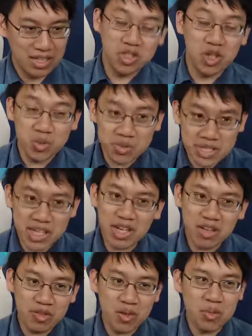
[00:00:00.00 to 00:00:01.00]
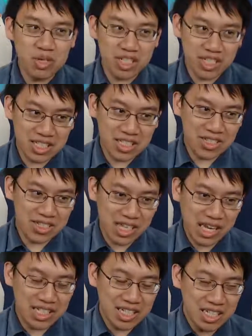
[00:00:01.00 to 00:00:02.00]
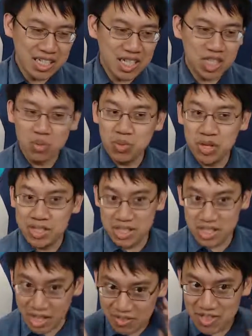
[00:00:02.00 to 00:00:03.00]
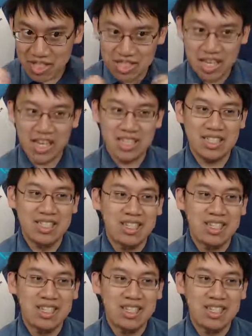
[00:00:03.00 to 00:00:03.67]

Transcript: Doomsayer, if you put it into your deck, gets +7 attack.